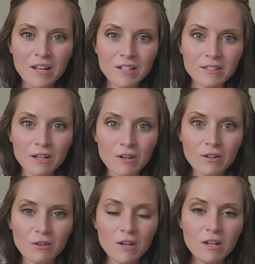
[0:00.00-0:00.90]

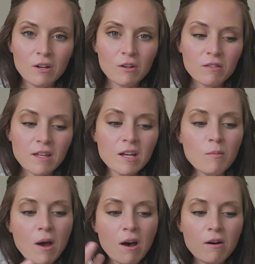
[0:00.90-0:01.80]
So think
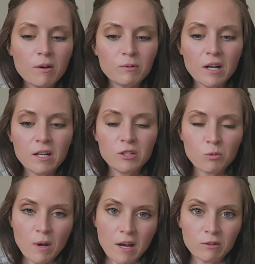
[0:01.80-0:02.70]
about upgrading your
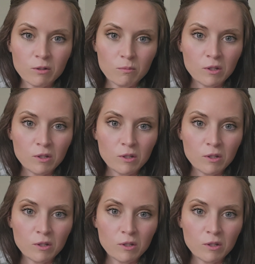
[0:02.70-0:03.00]
bathroom.